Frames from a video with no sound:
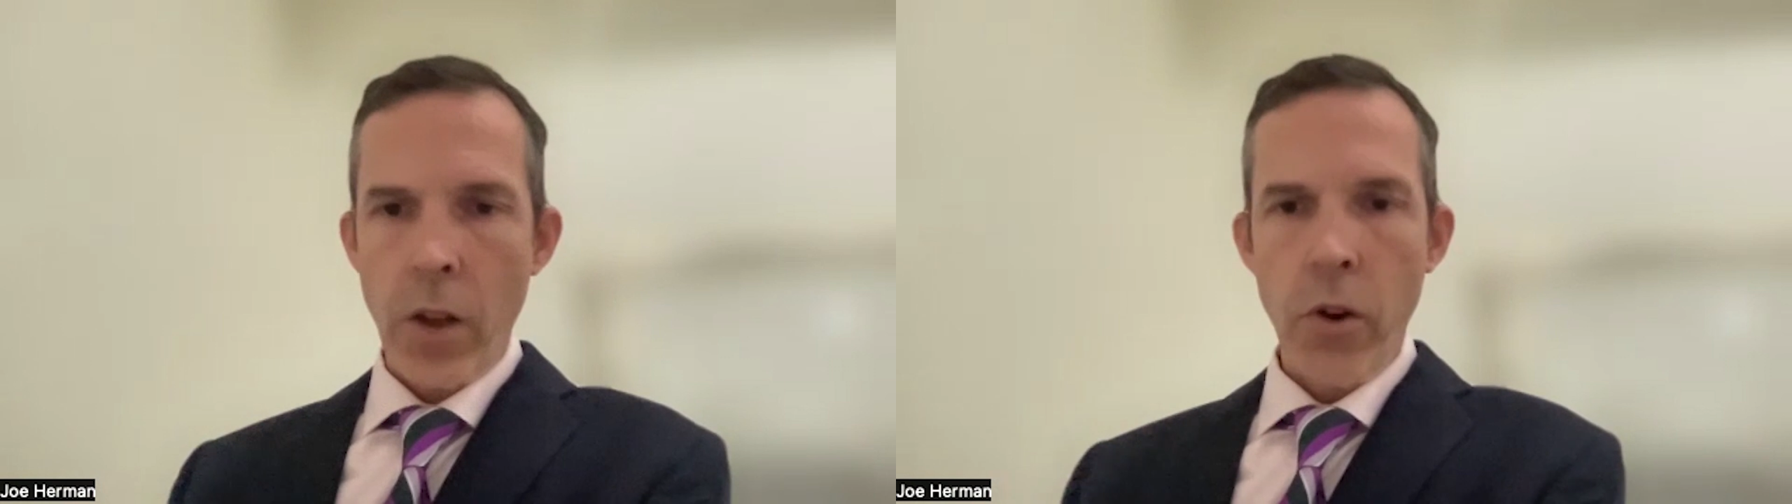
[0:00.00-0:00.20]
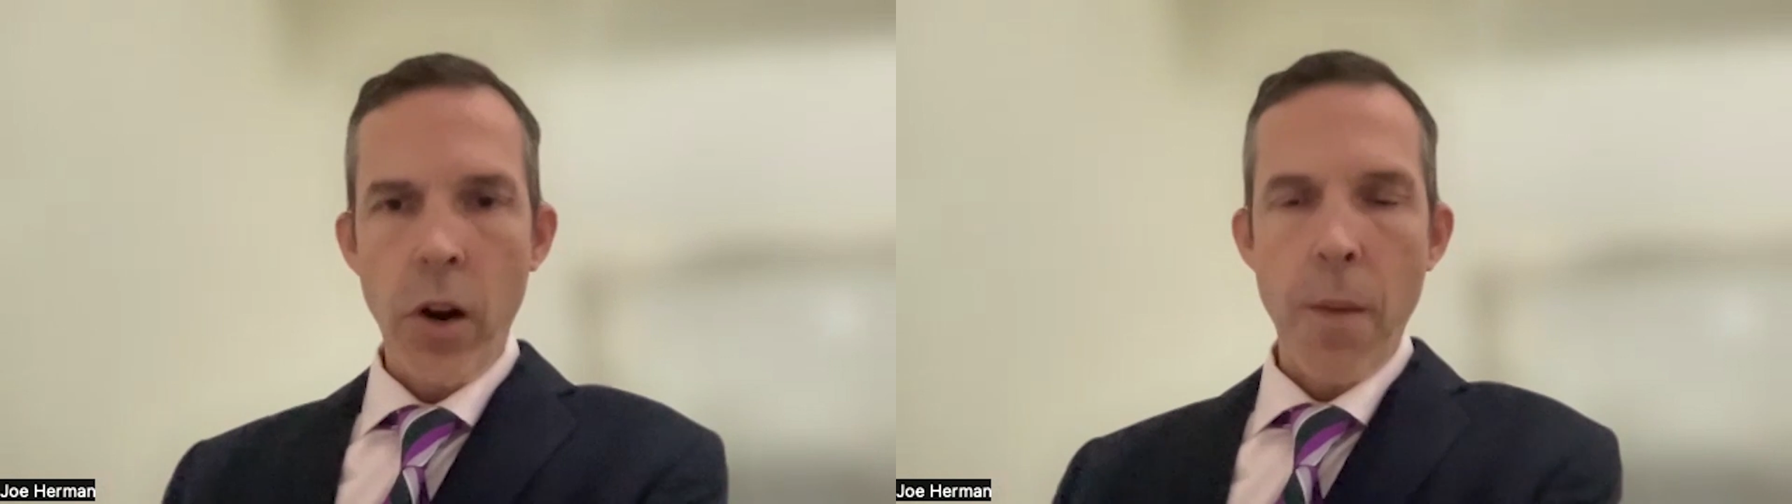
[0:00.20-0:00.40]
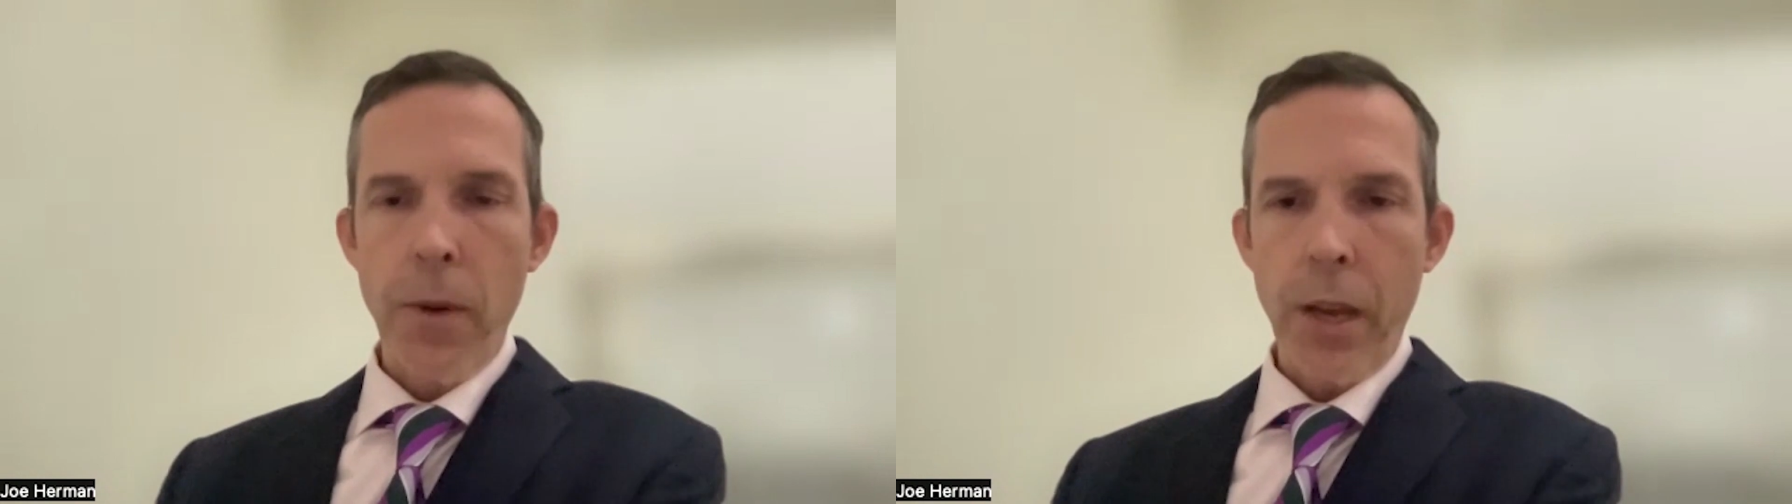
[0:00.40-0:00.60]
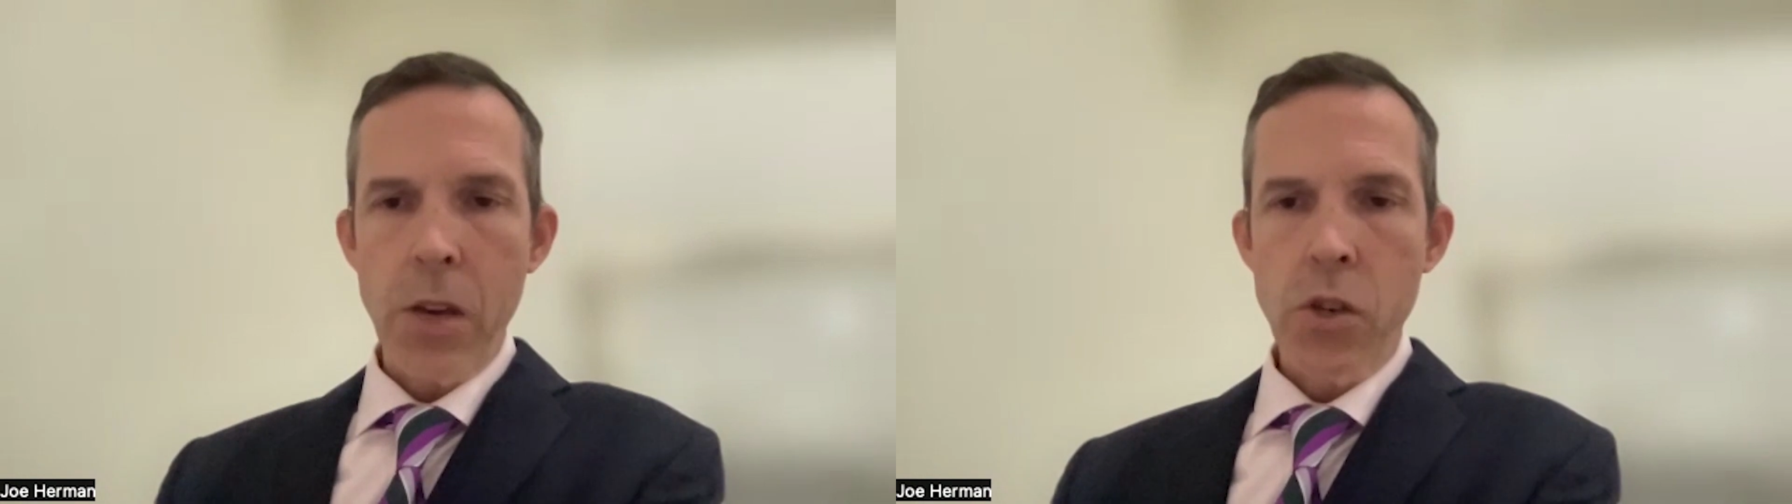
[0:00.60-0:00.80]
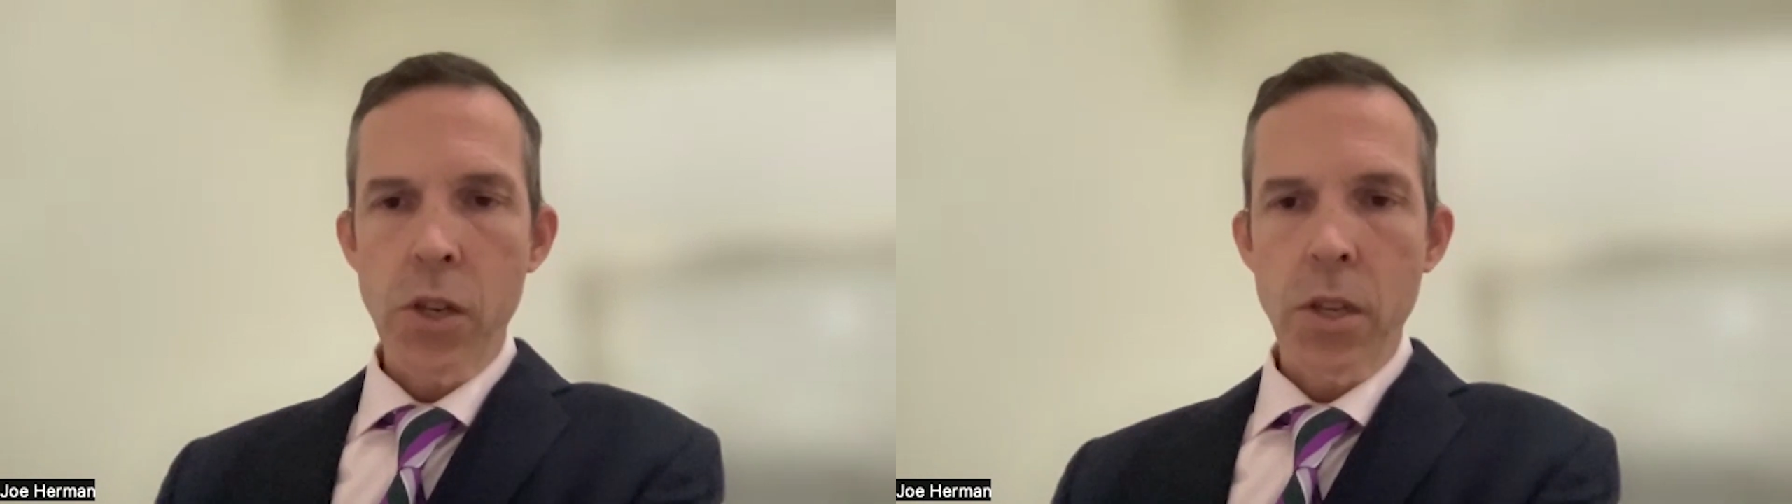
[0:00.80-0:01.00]
other
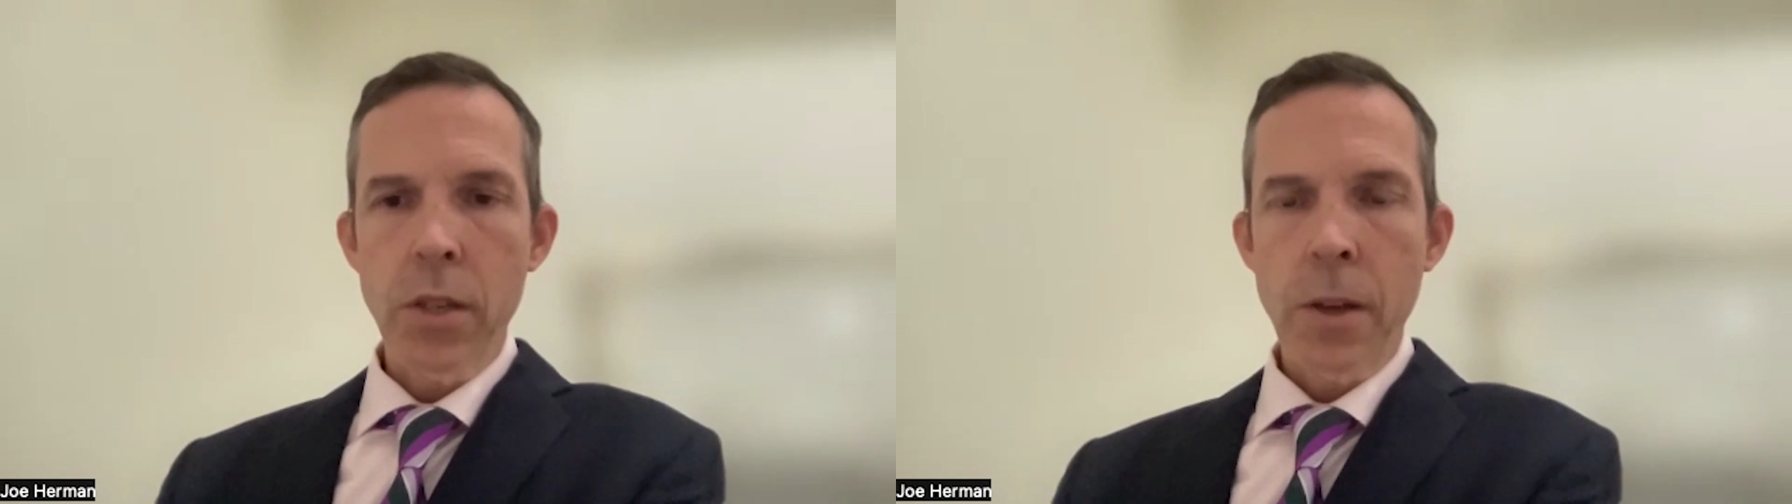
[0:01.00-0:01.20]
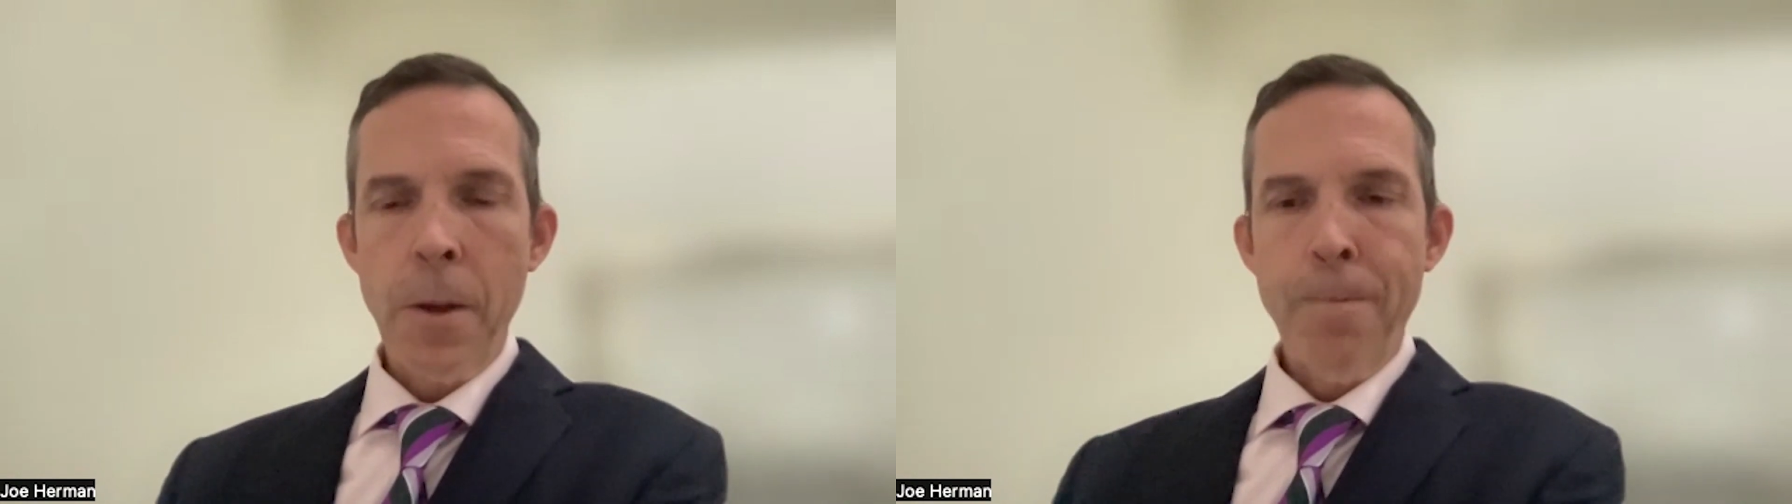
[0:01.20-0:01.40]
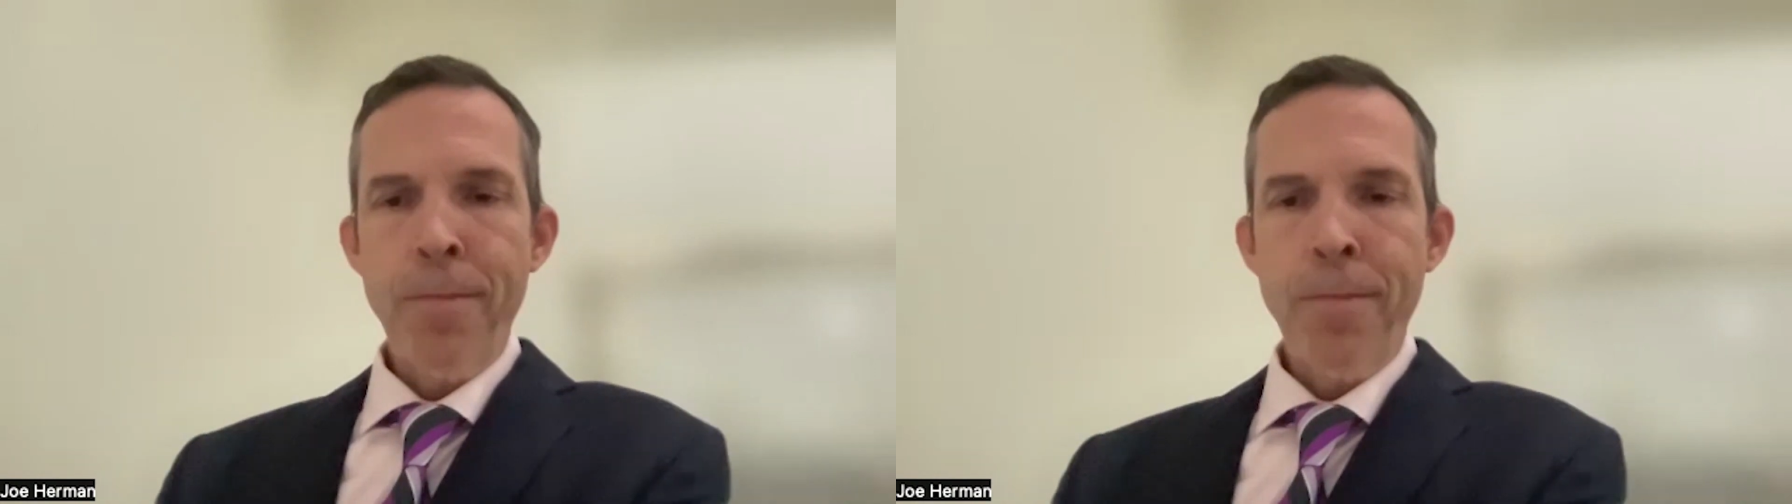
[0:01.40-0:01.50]
complications.